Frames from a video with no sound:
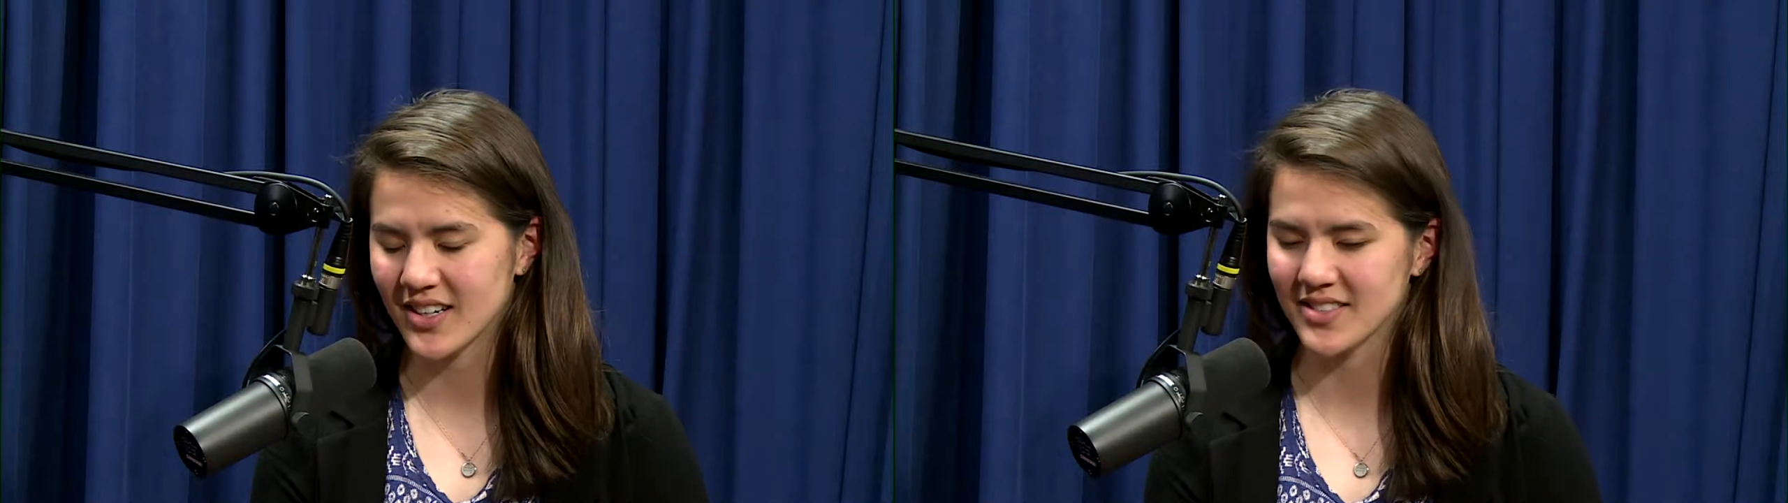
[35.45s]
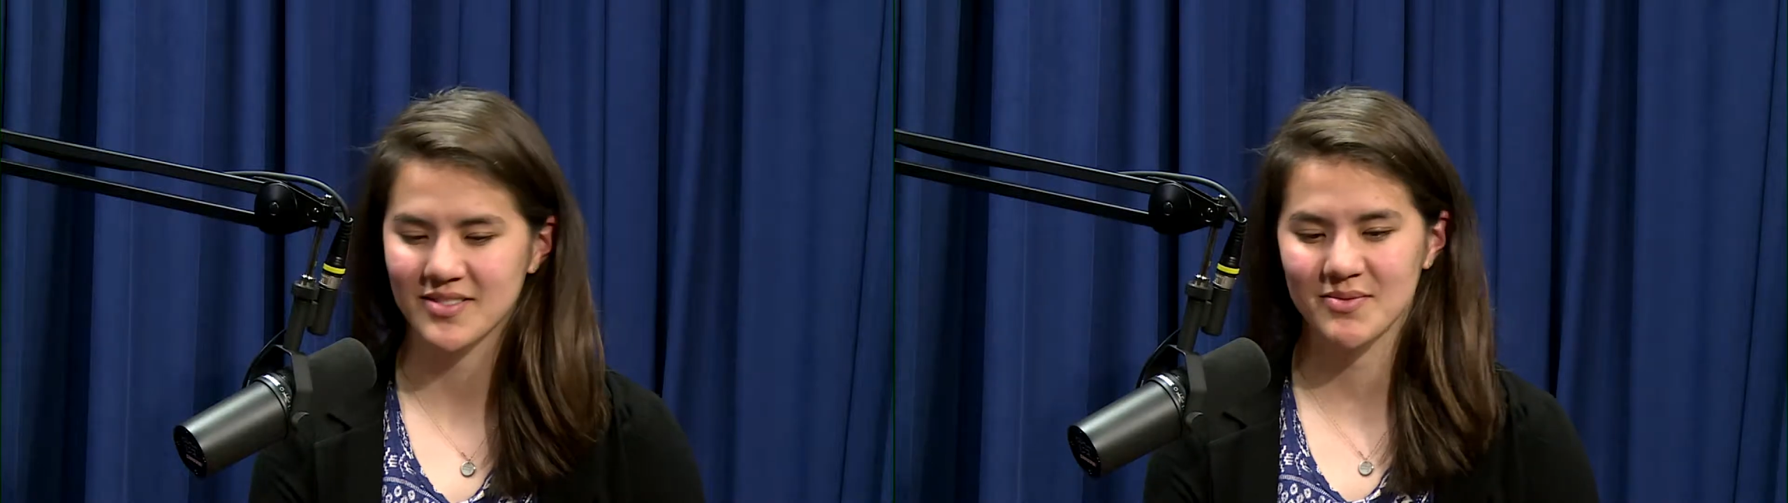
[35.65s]

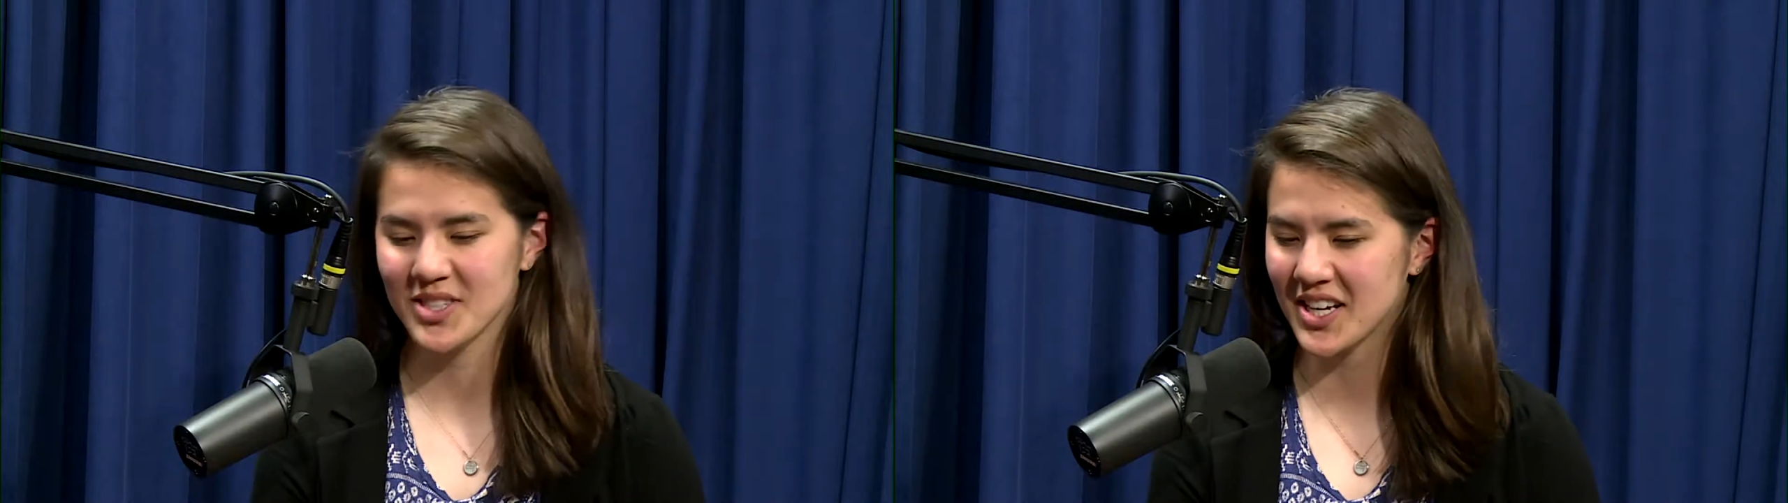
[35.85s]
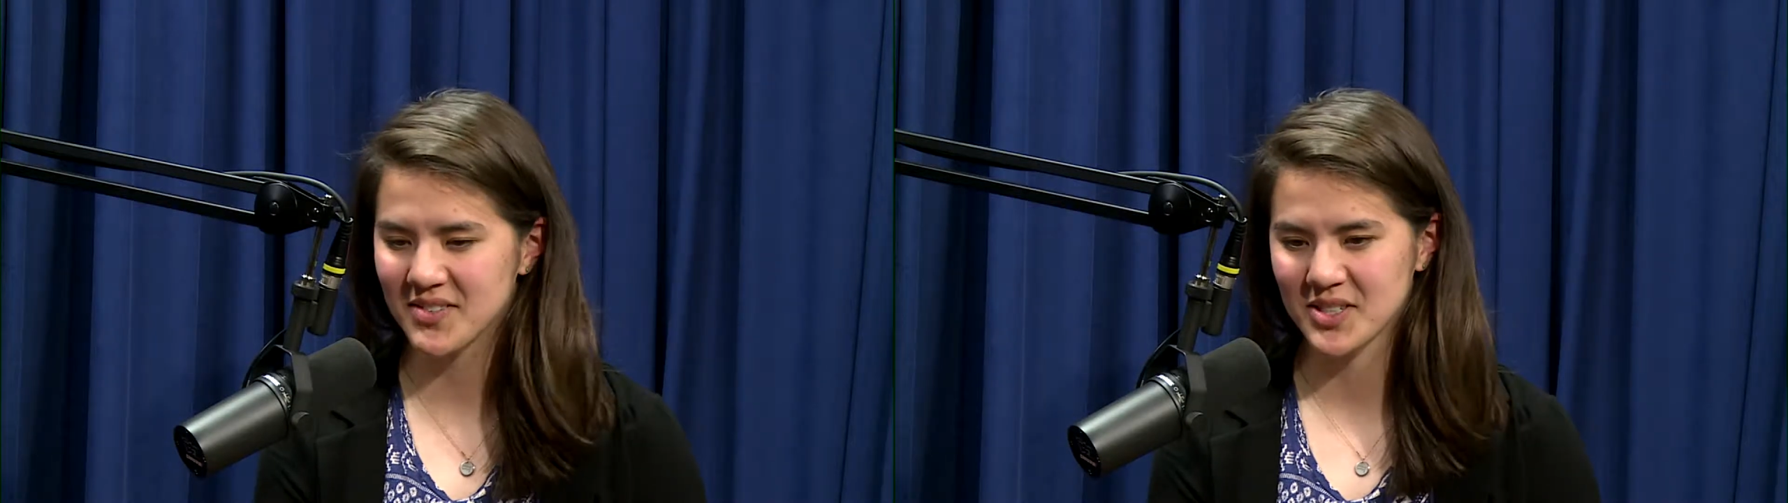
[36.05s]
a
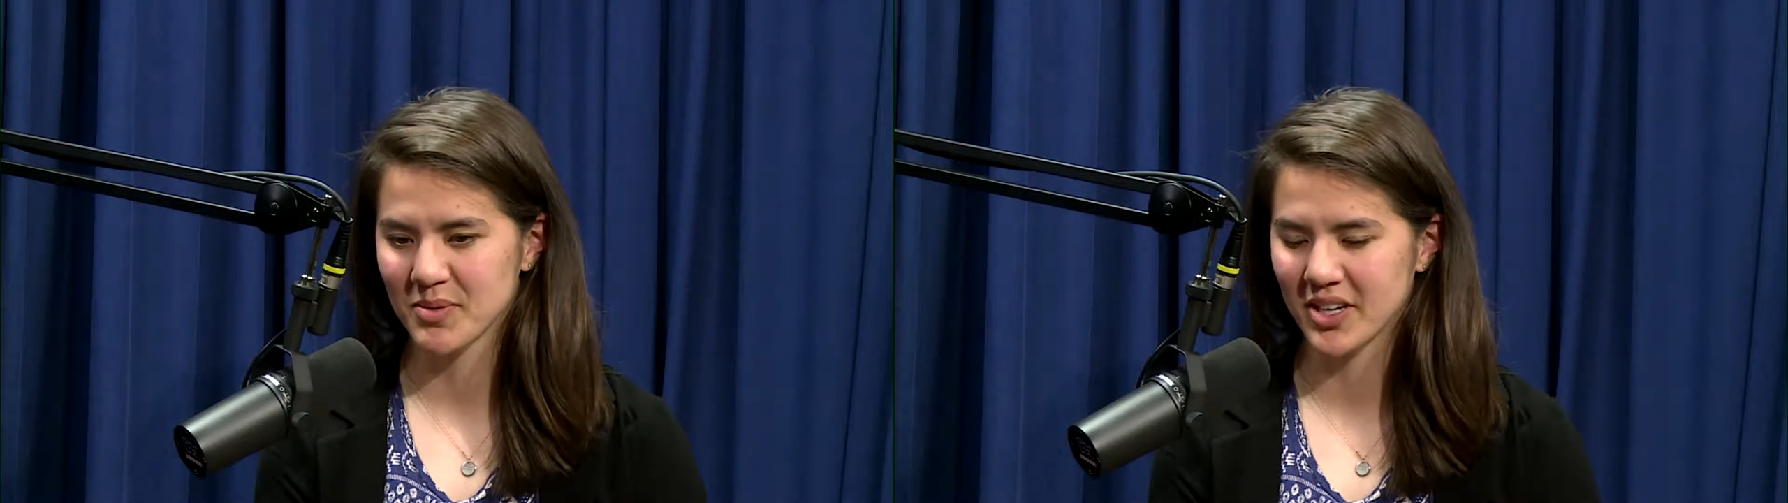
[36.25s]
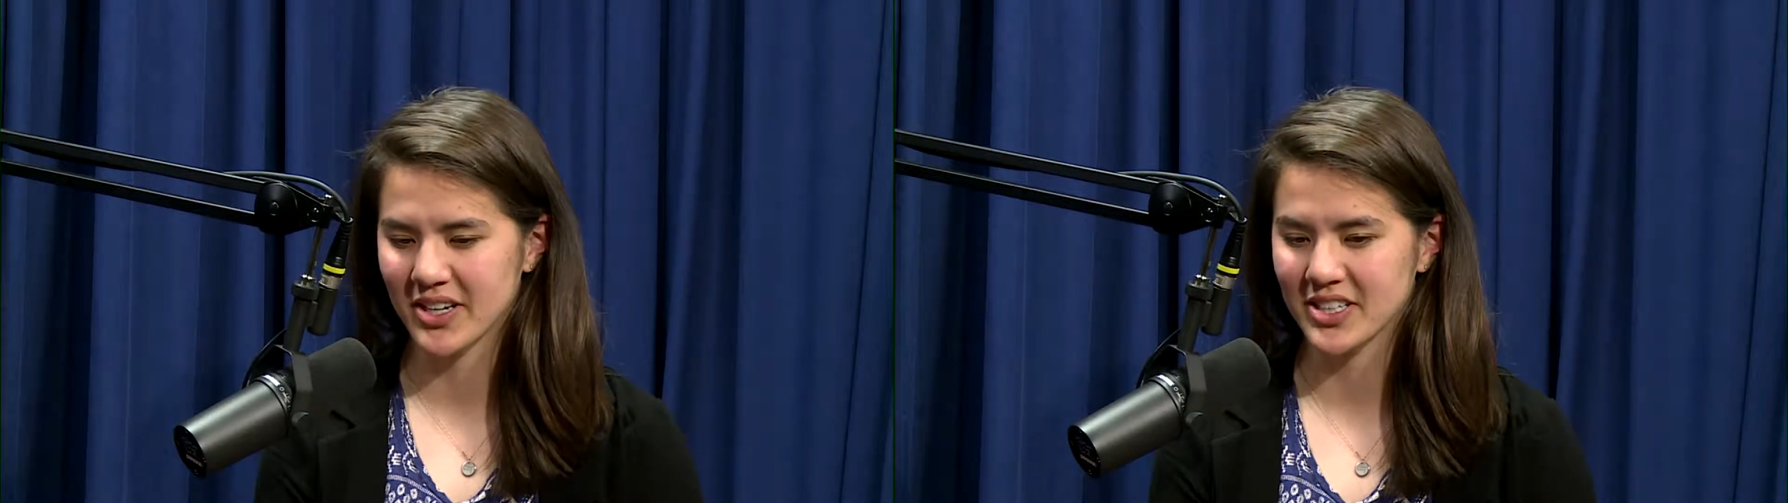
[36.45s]
ton of
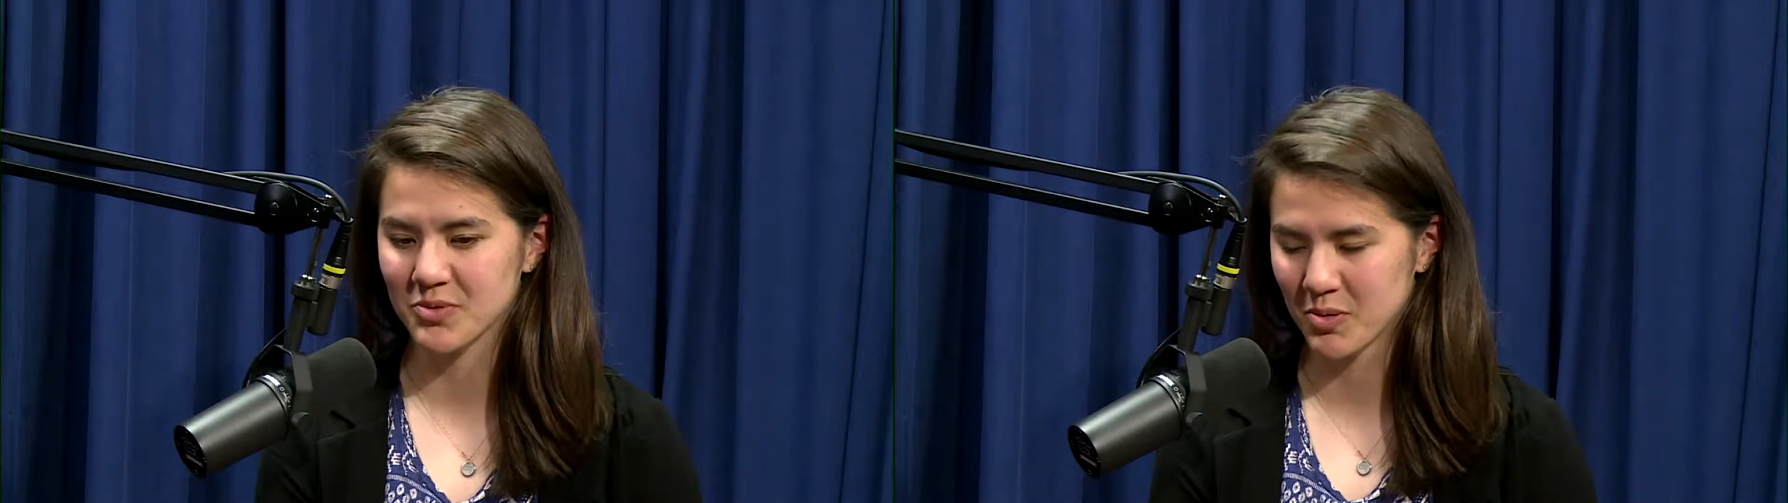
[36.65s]
similarities.